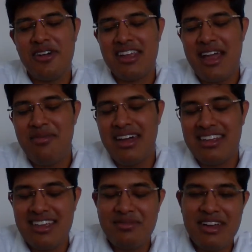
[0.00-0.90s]
Was I
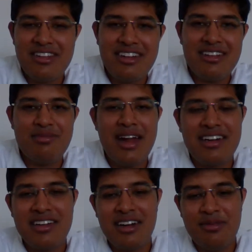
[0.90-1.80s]
managing my stress
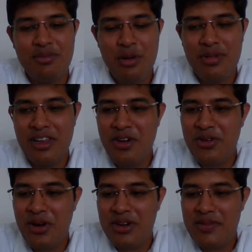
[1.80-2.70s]
better properly or
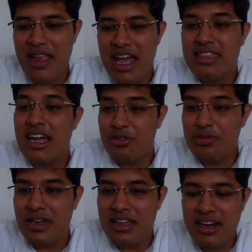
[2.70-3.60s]
not? That
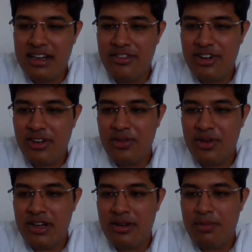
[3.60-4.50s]
would be great if at all you
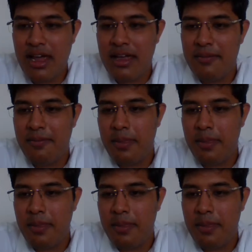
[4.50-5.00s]
can reply.